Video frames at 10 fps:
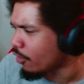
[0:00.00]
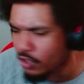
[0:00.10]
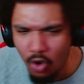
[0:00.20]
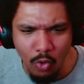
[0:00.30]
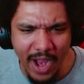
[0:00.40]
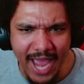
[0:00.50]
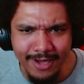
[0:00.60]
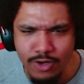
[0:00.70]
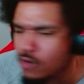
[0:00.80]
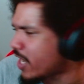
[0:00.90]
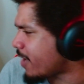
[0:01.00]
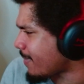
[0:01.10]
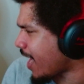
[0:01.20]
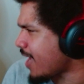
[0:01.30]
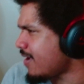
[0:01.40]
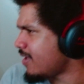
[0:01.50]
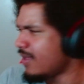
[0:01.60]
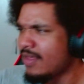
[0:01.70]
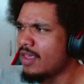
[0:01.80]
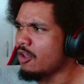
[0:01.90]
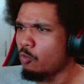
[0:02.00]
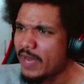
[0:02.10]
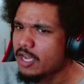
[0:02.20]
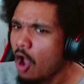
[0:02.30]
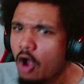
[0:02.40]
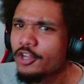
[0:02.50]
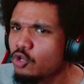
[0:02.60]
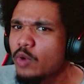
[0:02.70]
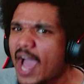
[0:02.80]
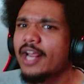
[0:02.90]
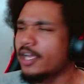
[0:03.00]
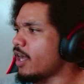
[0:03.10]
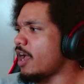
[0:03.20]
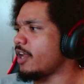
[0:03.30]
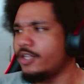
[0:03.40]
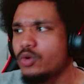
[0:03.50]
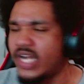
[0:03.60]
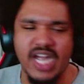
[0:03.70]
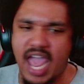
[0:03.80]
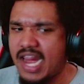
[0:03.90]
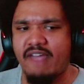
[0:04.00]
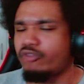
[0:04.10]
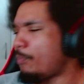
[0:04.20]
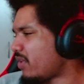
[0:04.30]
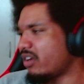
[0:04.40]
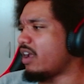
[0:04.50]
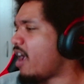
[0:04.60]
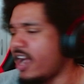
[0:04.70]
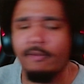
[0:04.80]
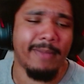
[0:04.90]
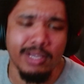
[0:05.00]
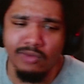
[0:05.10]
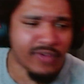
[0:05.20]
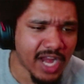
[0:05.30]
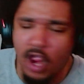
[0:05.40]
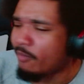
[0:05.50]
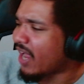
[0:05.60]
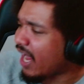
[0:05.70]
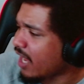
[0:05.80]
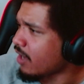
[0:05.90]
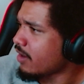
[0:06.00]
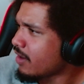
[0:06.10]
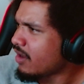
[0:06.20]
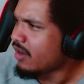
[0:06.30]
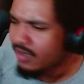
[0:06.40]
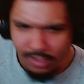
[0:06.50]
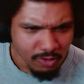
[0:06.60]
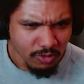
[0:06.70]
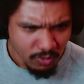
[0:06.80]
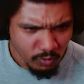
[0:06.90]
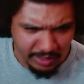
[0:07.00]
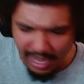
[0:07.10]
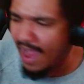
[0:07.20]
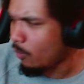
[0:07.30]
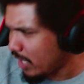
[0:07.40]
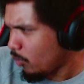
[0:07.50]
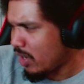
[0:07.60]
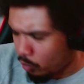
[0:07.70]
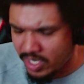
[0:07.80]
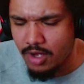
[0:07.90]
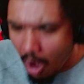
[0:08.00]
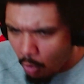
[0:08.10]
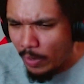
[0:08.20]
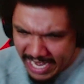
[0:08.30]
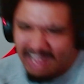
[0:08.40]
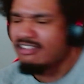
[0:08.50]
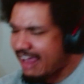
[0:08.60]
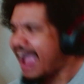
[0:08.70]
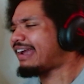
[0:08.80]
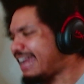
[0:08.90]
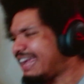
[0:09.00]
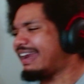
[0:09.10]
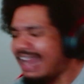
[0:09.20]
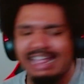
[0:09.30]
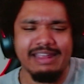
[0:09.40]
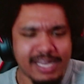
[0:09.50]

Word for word: You don't gotta do that, man. We know you got a gun. You did not have to put the gun in the music video, man. We got we we we know. We get the idea, nigga.